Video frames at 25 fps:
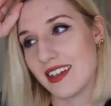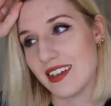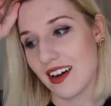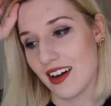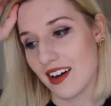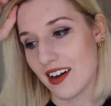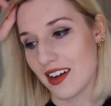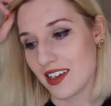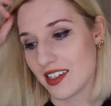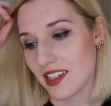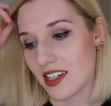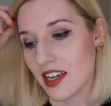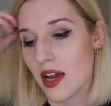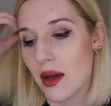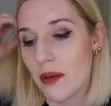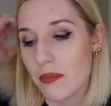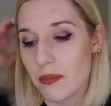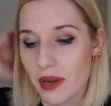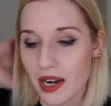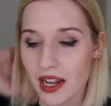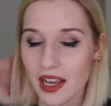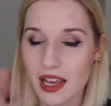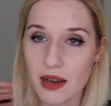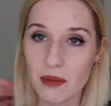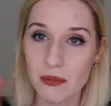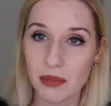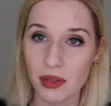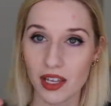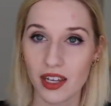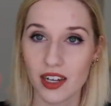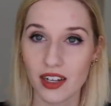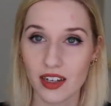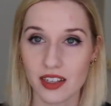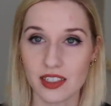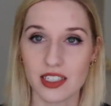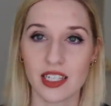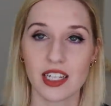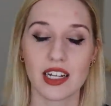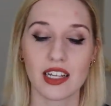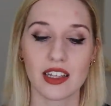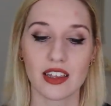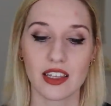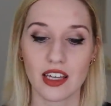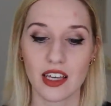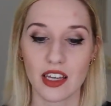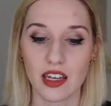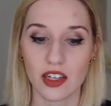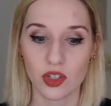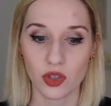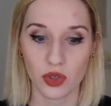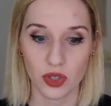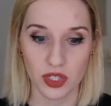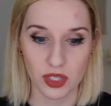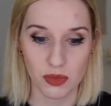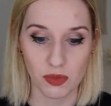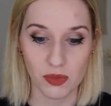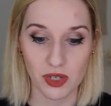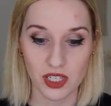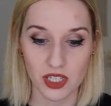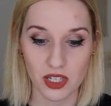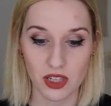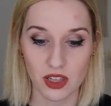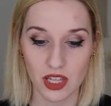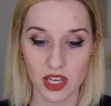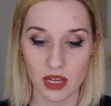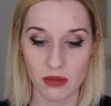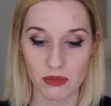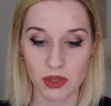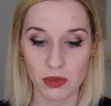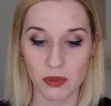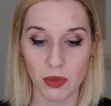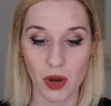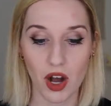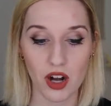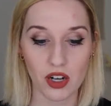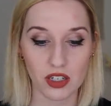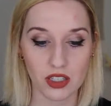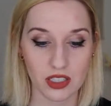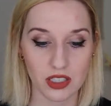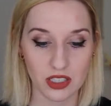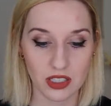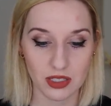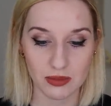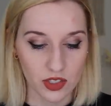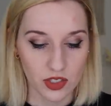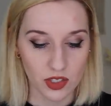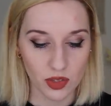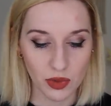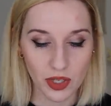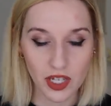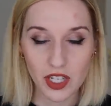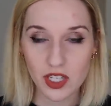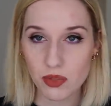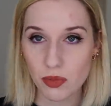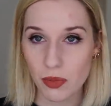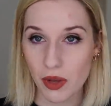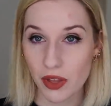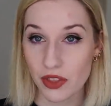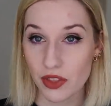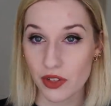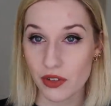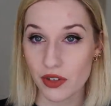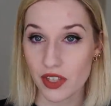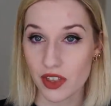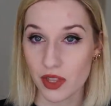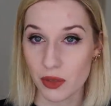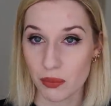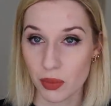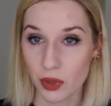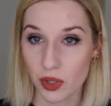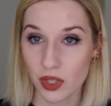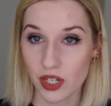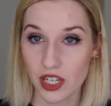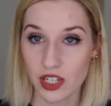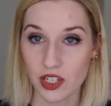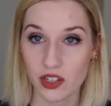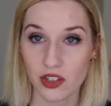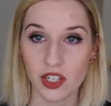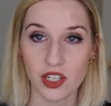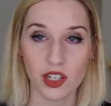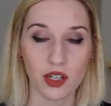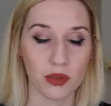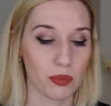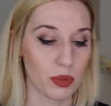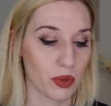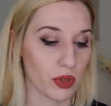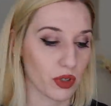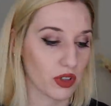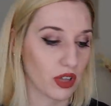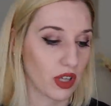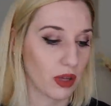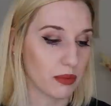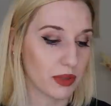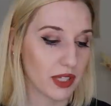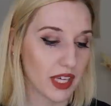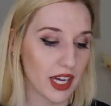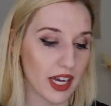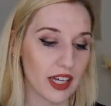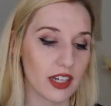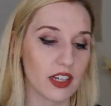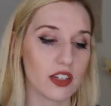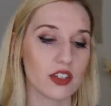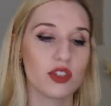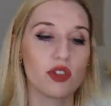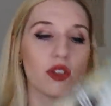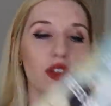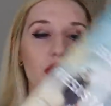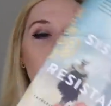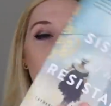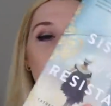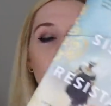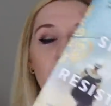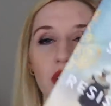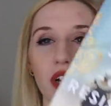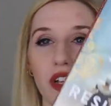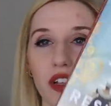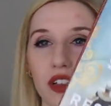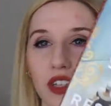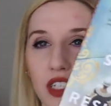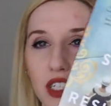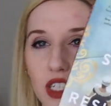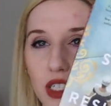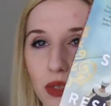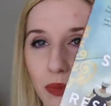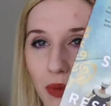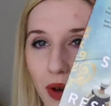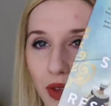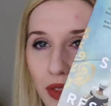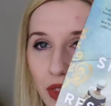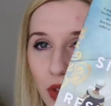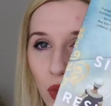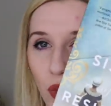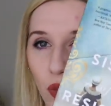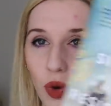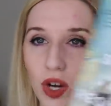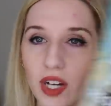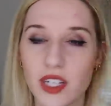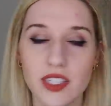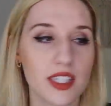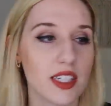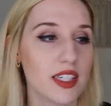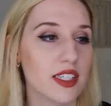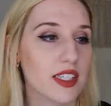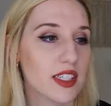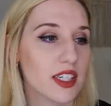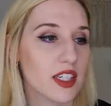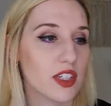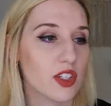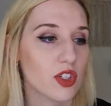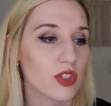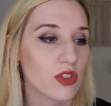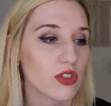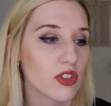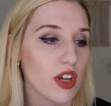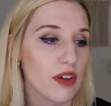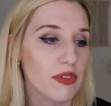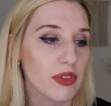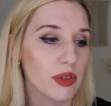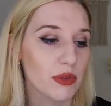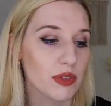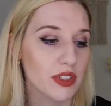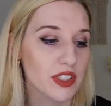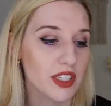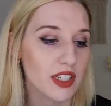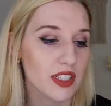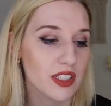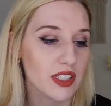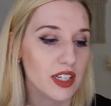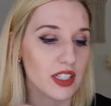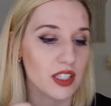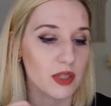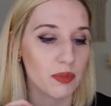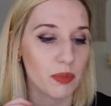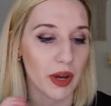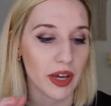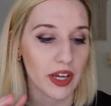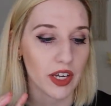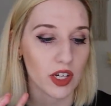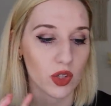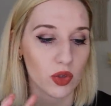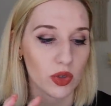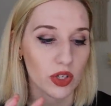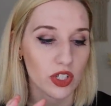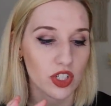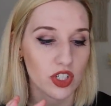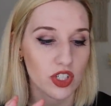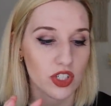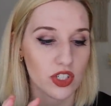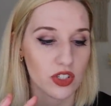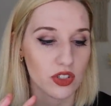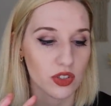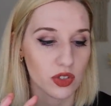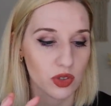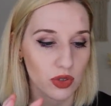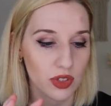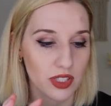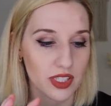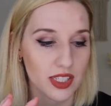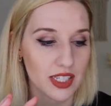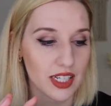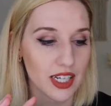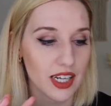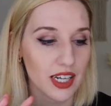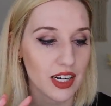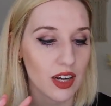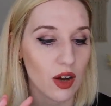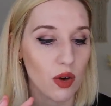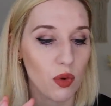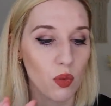not, but I am planning on getting the Christmas themed box. So each month you get the book and you get your book club kit. So the book this month was Sisters of the Resistance by Chris Christine